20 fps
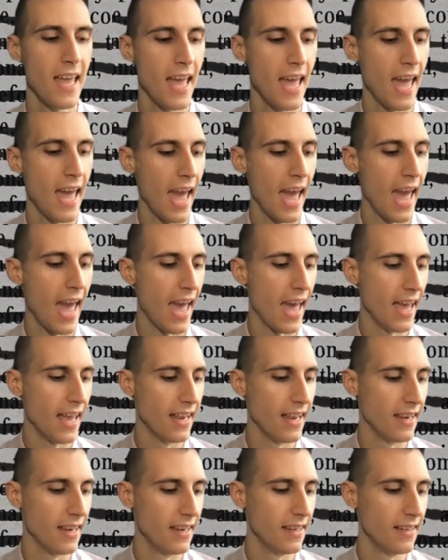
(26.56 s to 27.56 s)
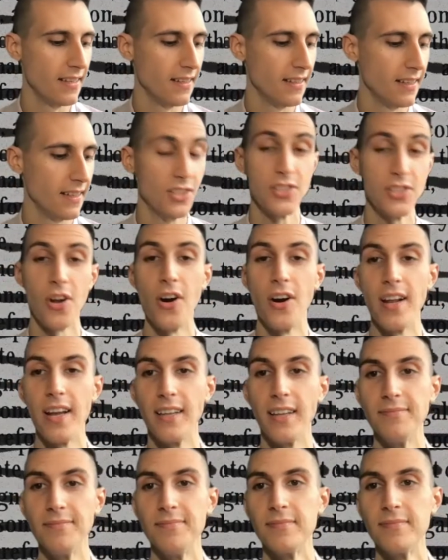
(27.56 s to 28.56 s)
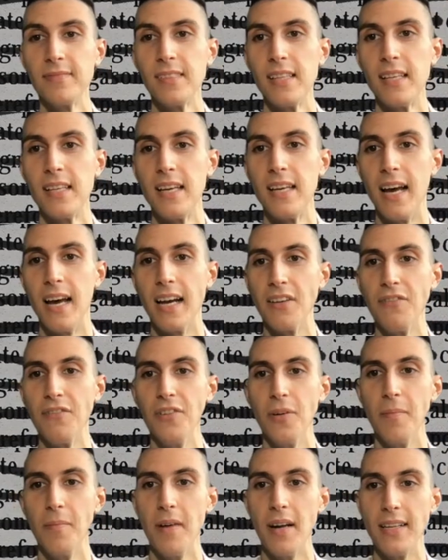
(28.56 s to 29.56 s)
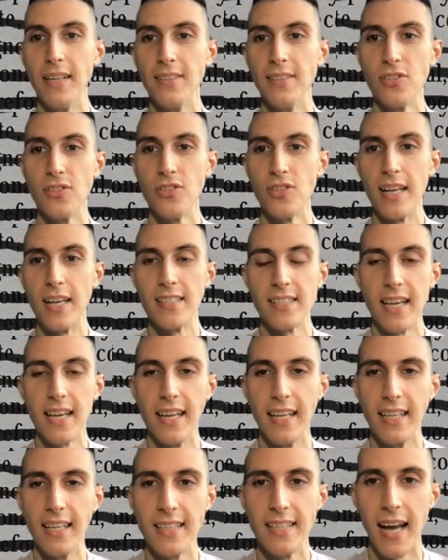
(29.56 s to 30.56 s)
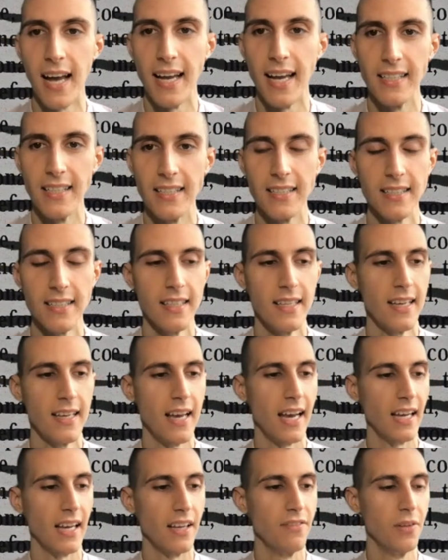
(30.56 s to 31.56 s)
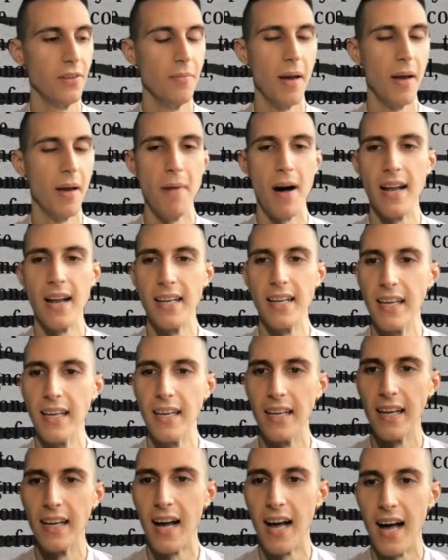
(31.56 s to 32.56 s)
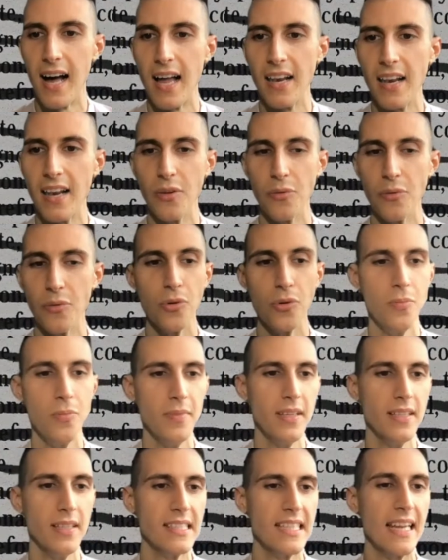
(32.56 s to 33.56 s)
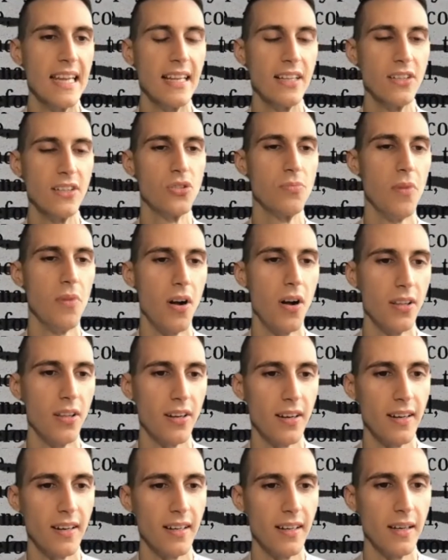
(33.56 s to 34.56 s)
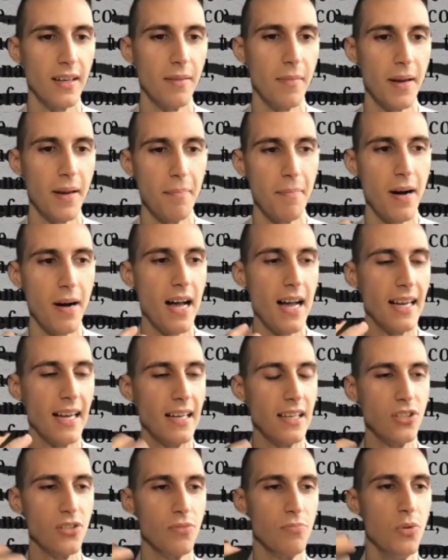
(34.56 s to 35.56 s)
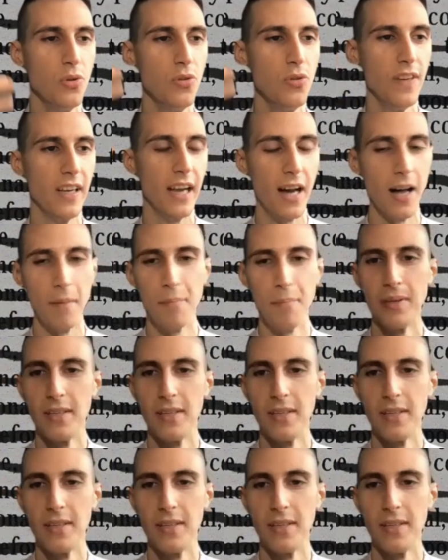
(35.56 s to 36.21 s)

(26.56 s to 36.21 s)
and it's starting. I can feel my chest getting tight. I can feel my body getting hot. The room is getting smaller and my mind is moving up